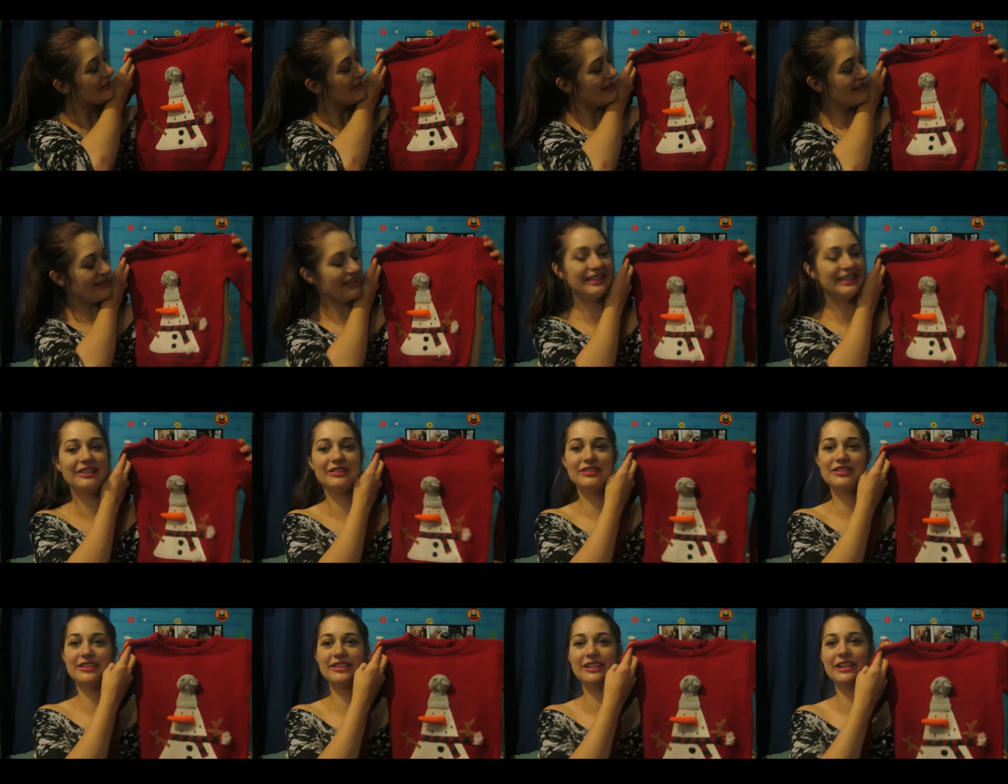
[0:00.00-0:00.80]
It's a little
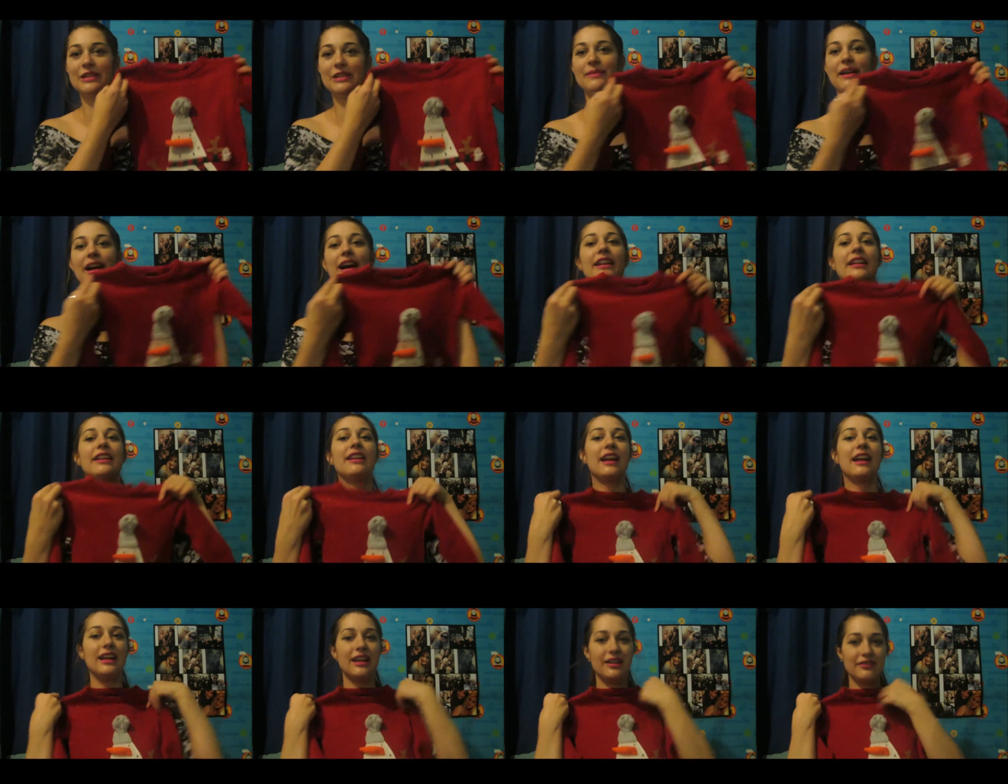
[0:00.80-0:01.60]
snowman, and
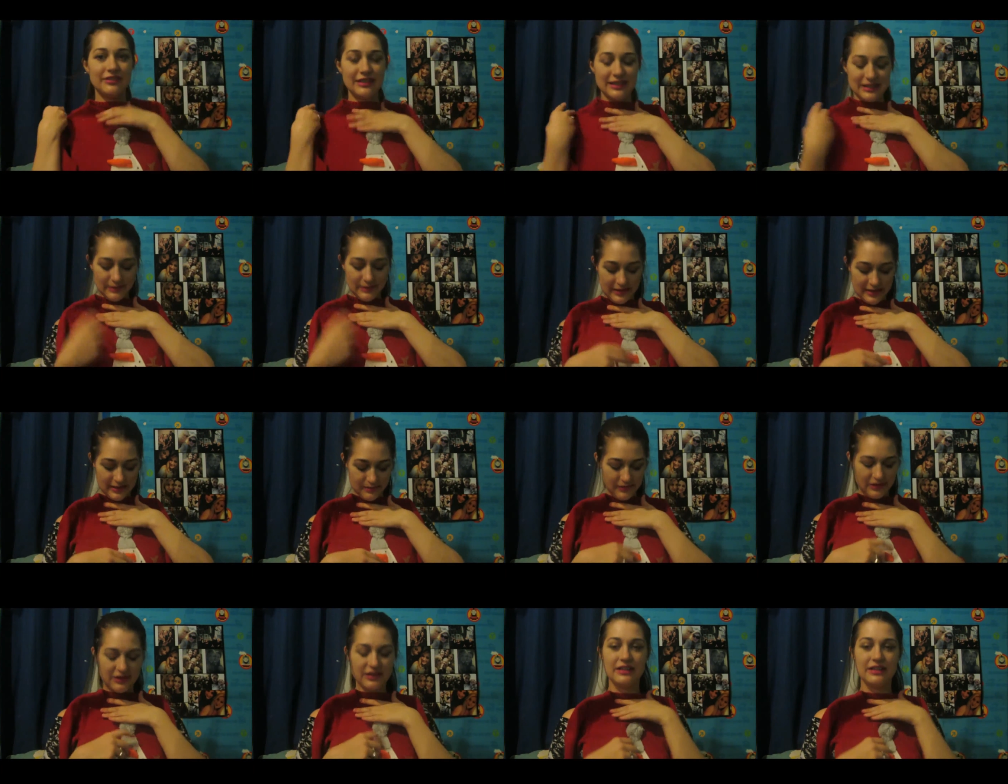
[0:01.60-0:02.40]
I love these ones
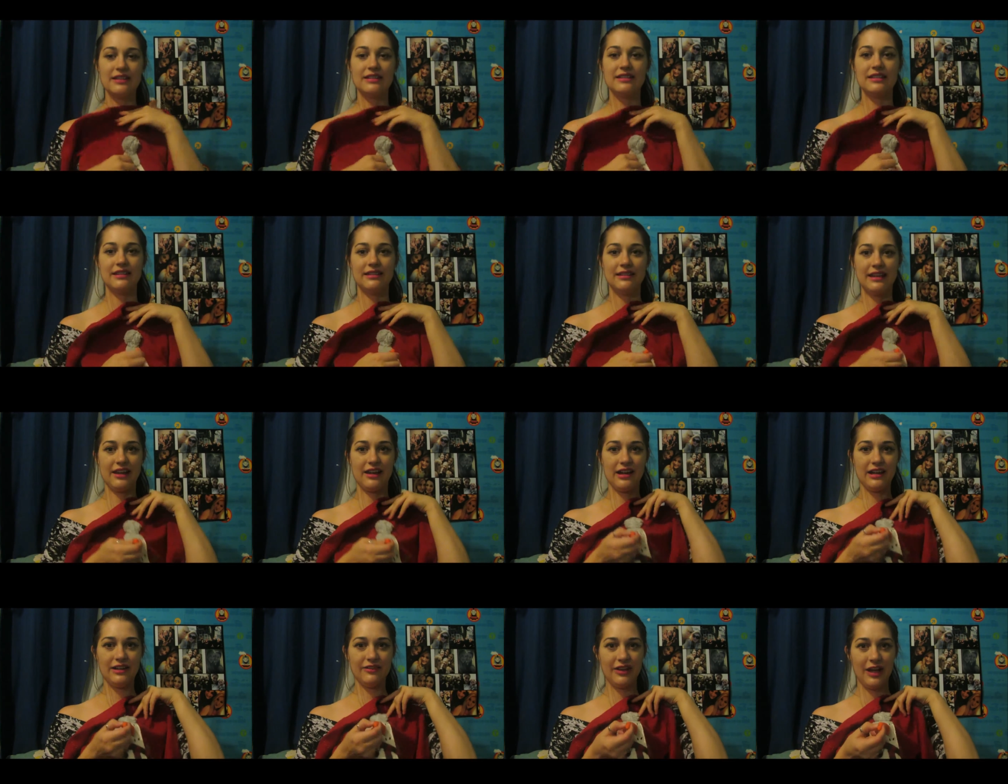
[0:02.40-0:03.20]
because they
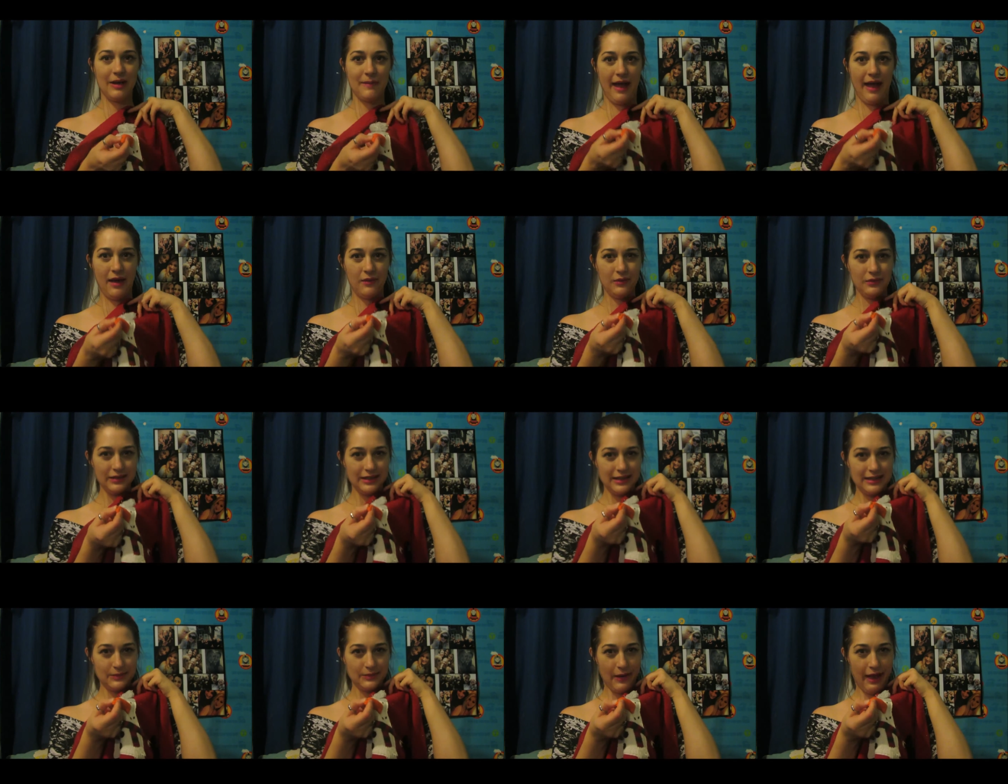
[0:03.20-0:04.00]
kind of come out
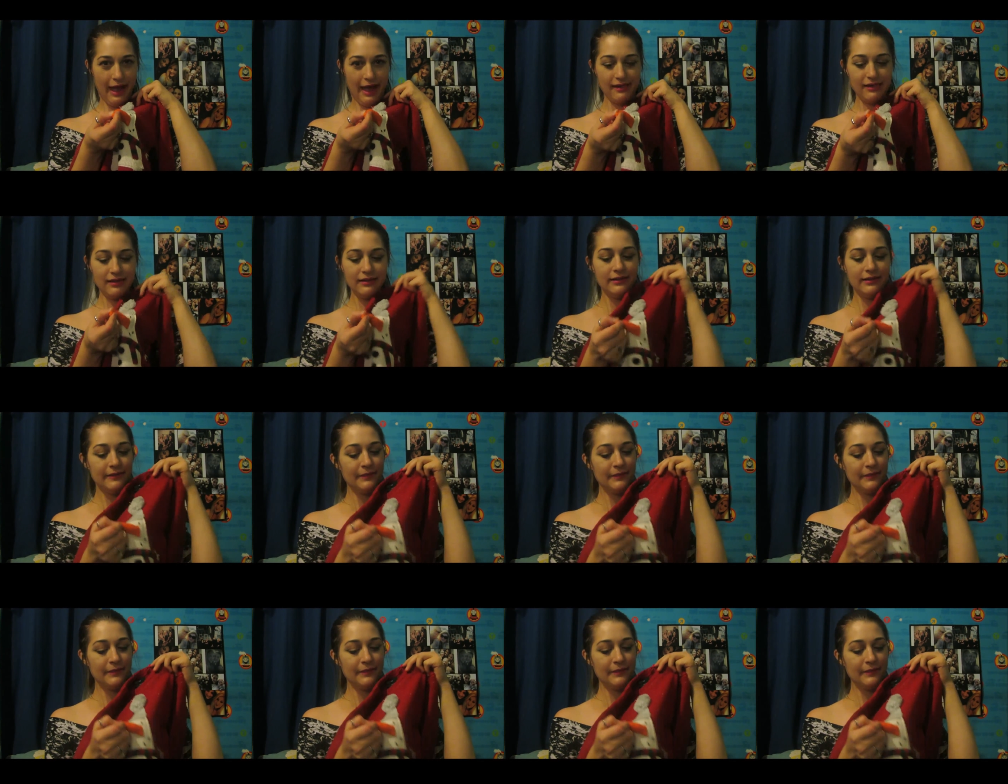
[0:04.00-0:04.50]
as well.